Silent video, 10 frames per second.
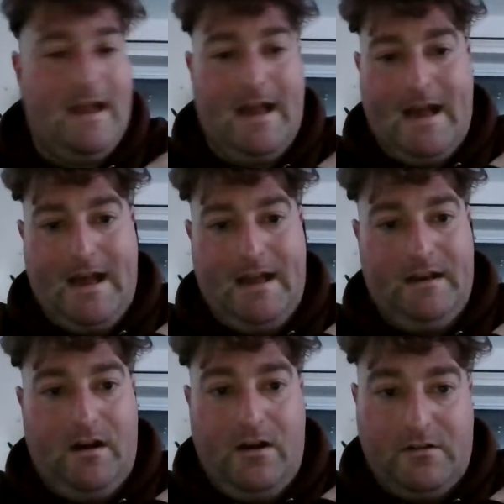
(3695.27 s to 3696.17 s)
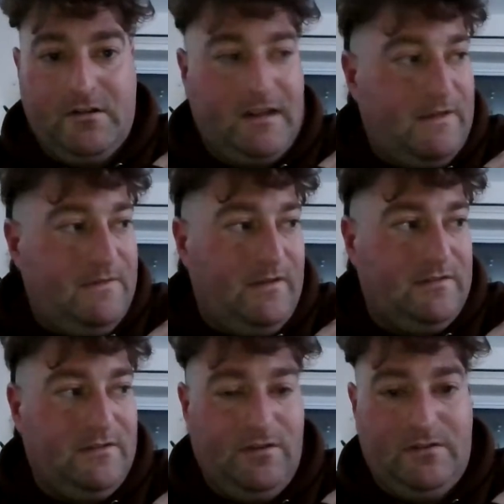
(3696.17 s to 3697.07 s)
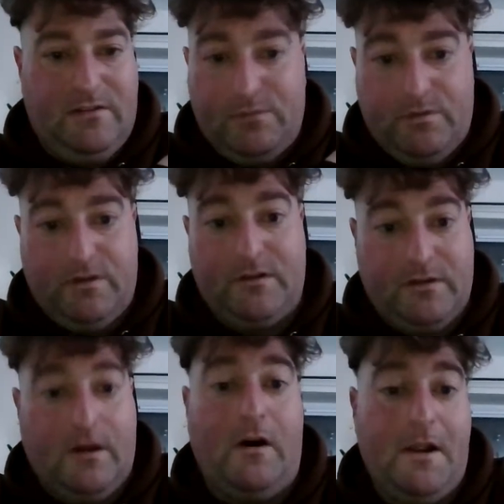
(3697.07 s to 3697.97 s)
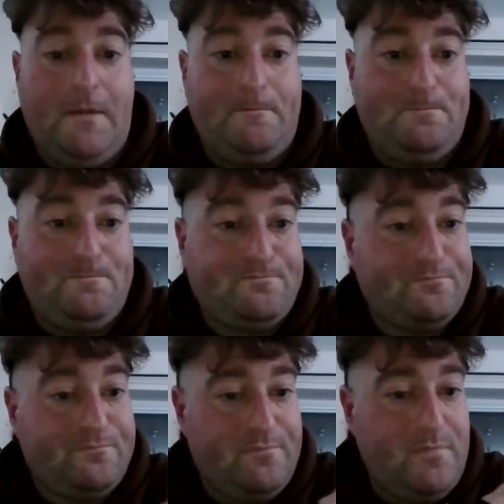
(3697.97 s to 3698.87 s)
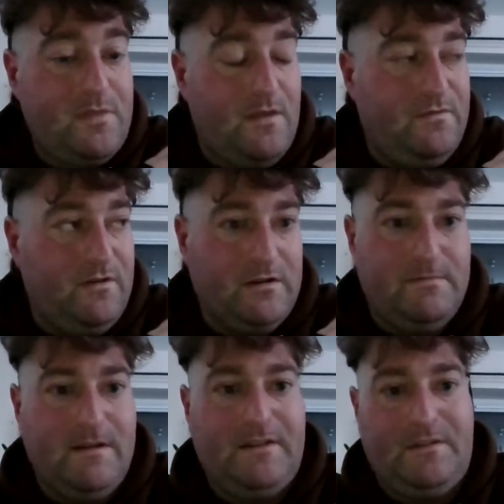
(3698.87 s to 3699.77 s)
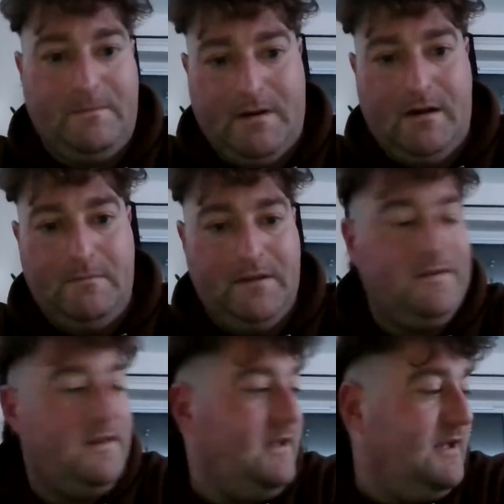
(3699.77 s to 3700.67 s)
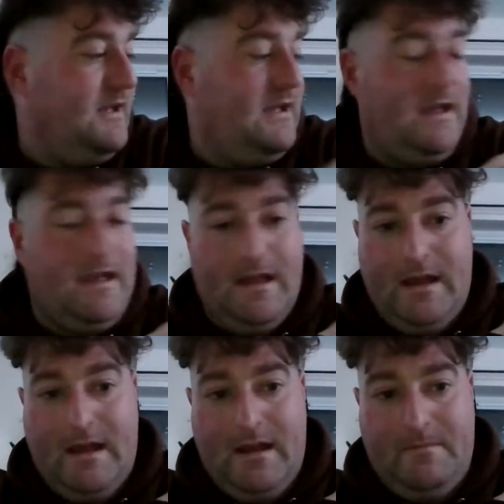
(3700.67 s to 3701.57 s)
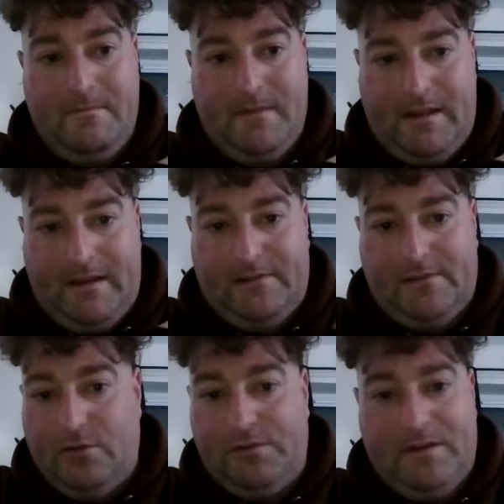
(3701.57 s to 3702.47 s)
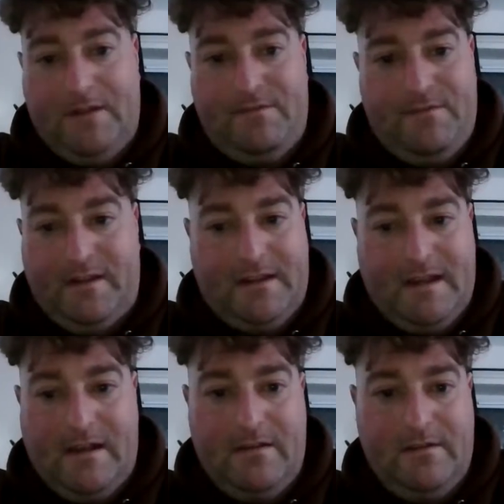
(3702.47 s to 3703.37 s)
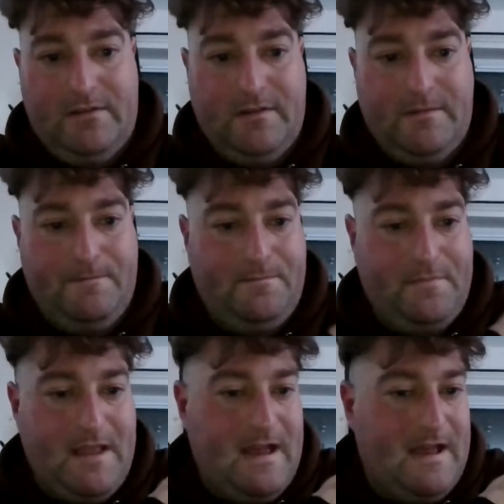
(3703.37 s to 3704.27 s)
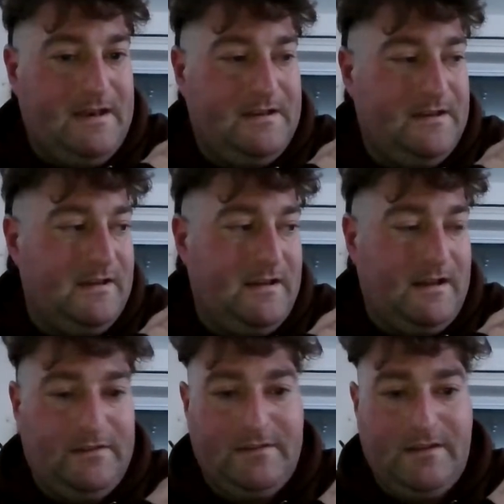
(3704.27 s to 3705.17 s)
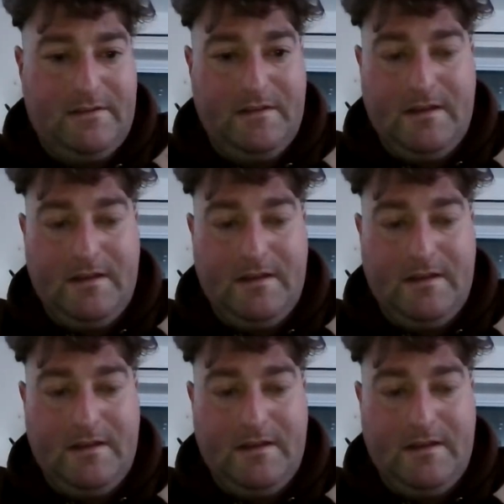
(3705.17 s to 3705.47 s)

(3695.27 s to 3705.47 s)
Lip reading: And I've got to give it to this one guy from the complaints department. He's sorting everything out, and he says,